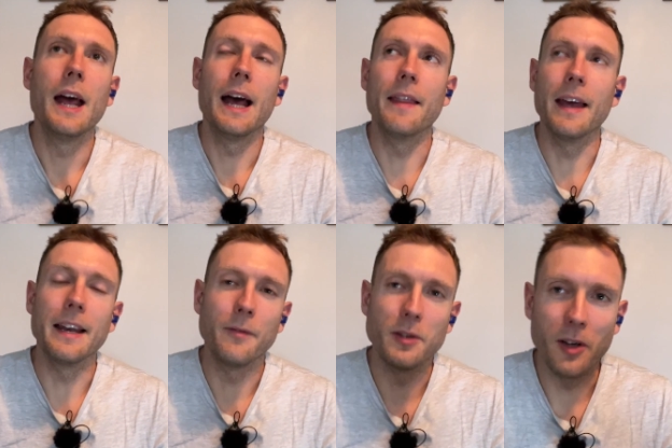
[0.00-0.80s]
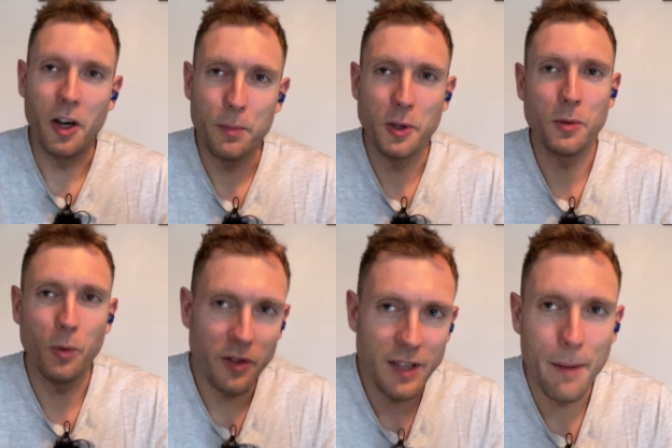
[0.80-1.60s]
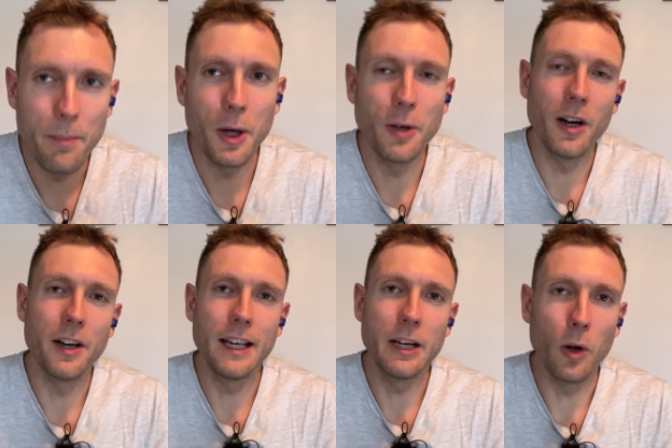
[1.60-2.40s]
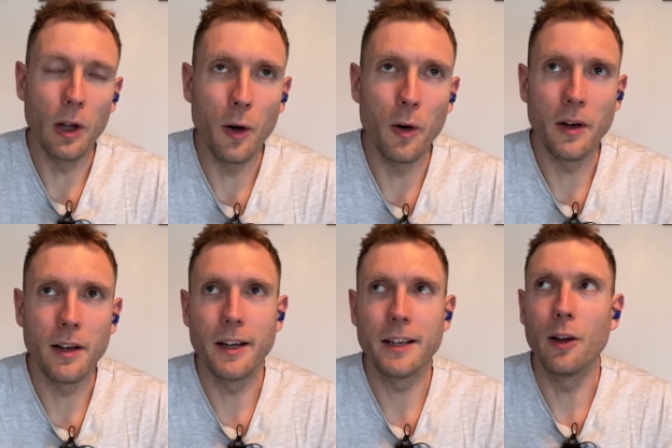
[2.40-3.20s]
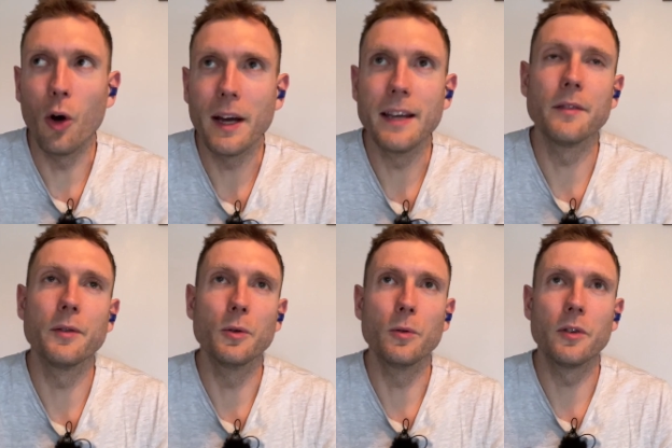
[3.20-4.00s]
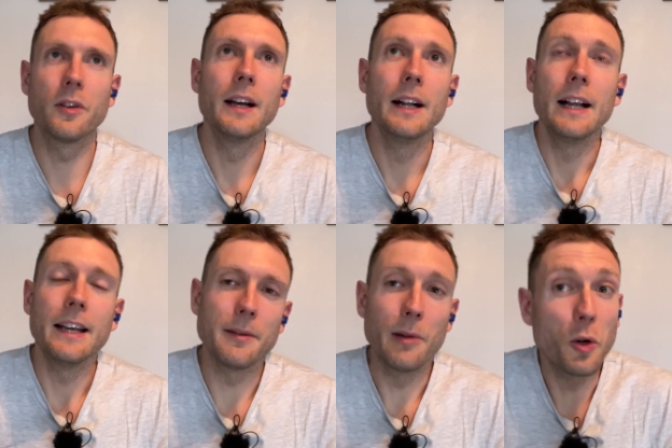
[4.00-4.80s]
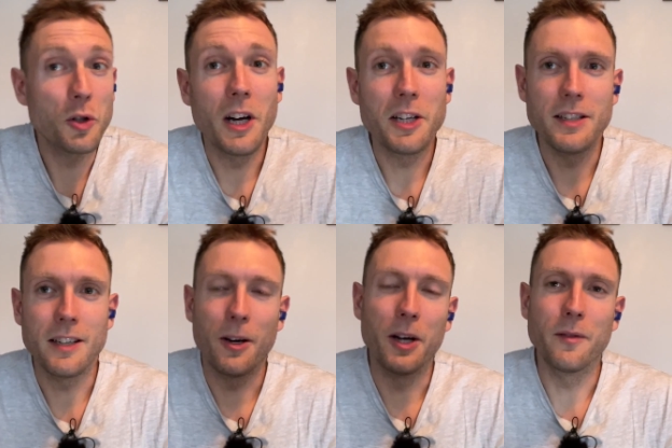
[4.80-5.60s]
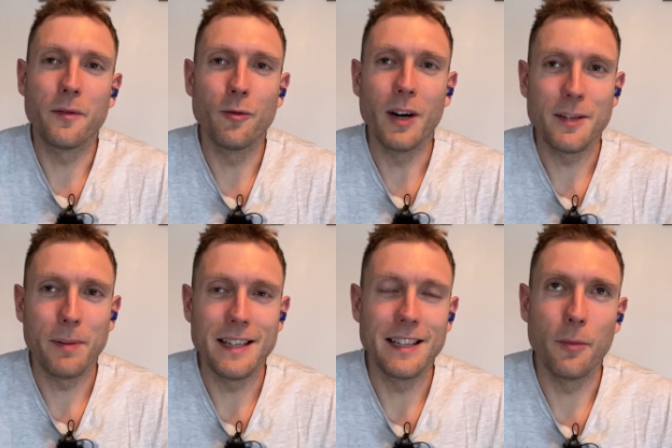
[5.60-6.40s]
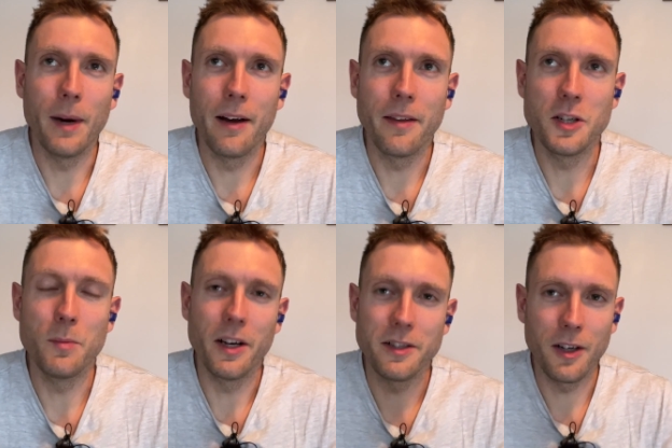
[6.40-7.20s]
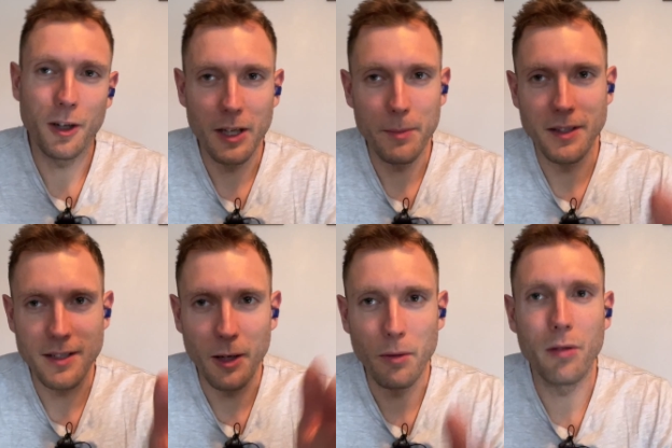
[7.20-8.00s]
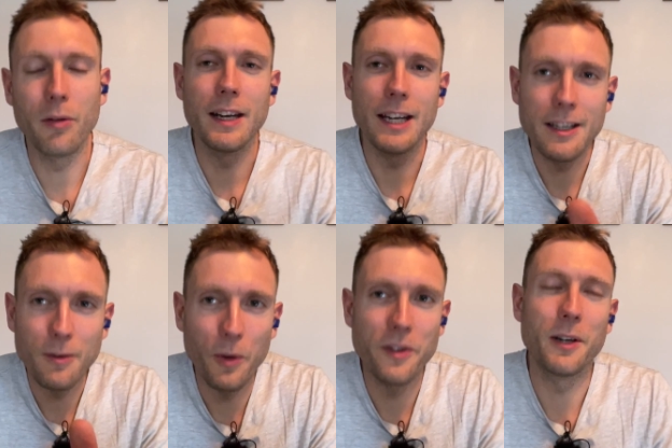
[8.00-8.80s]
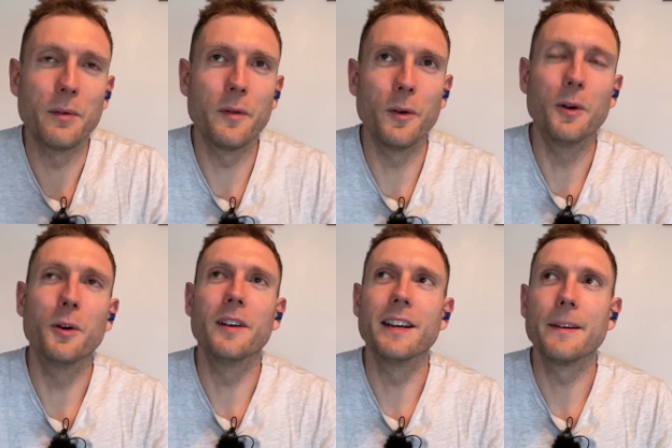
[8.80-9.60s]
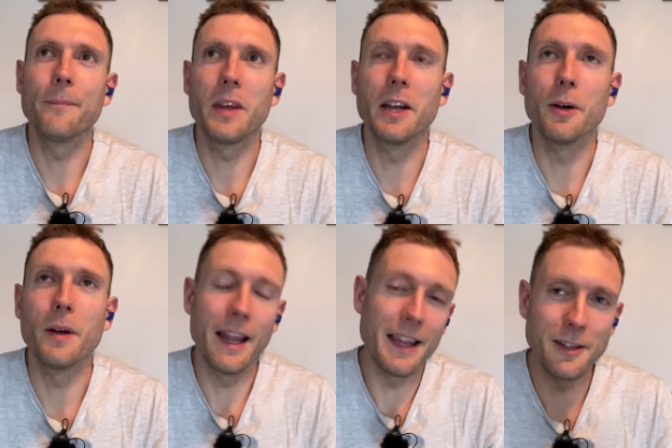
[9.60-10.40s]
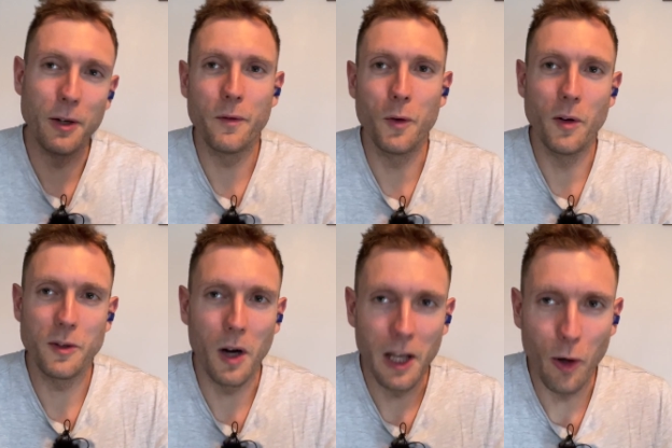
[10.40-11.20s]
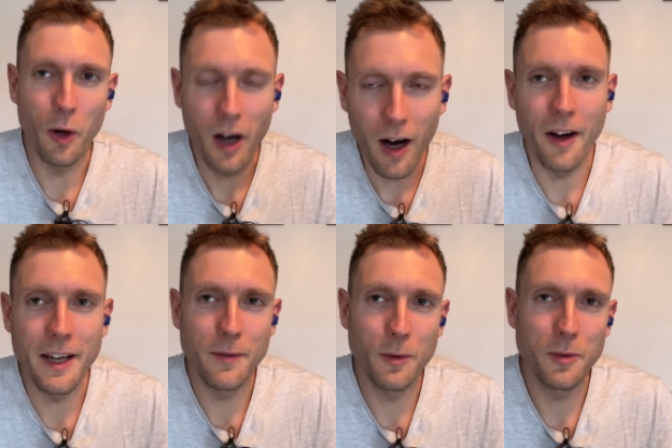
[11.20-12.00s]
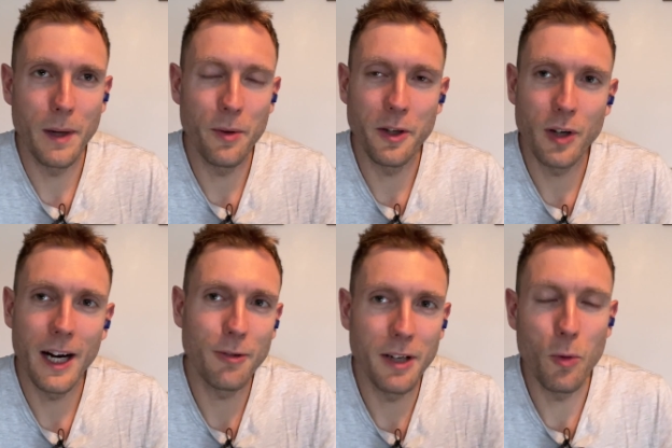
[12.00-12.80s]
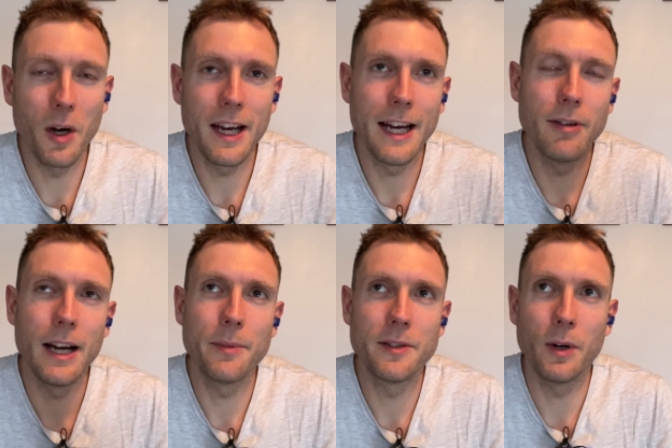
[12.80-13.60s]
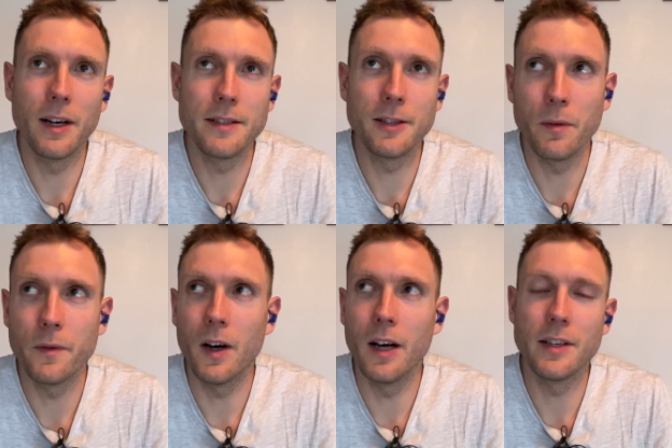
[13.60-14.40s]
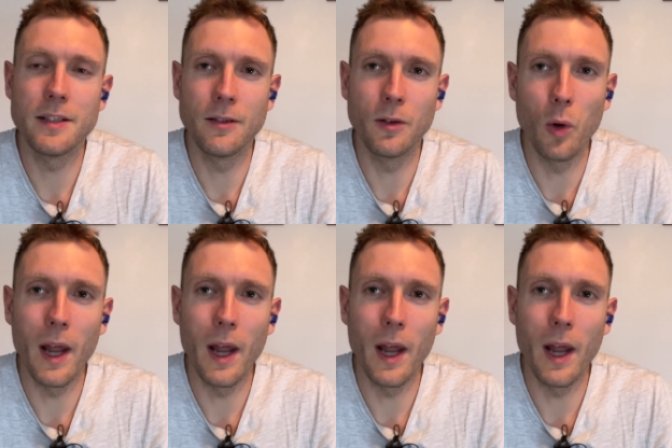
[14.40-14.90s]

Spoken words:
And then if you start to push towards tempo running or long intervals, some long stretches at kind of race paces for marathons, you might start creeping to zone 3, towards zone 4. And, you know, and then zone 4 is quite long, hard intervals, maybe on the track running 1K reps, whereas zone 5 is your all